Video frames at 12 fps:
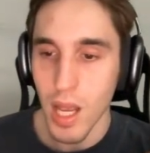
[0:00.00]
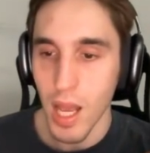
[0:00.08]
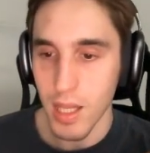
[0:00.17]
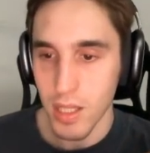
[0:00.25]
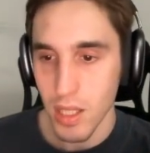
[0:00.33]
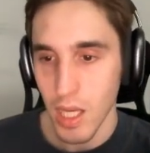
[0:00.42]

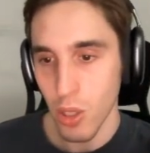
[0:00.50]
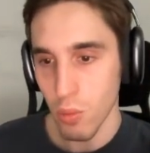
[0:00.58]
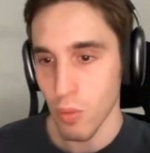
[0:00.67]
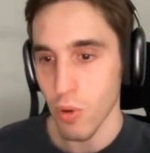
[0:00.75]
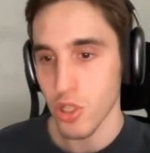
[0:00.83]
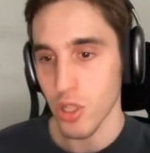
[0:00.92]
and thank you
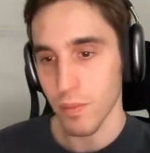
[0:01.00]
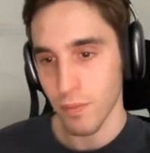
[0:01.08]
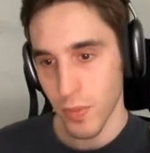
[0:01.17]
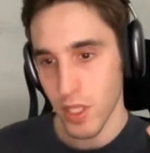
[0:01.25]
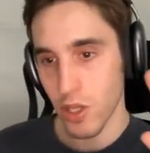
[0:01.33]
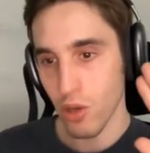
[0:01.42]
for watching.
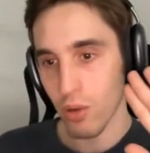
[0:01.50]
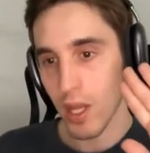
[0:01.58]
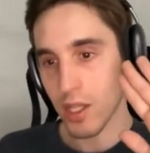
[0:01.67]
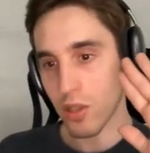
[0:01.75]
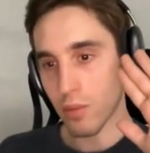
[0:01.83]
See you later.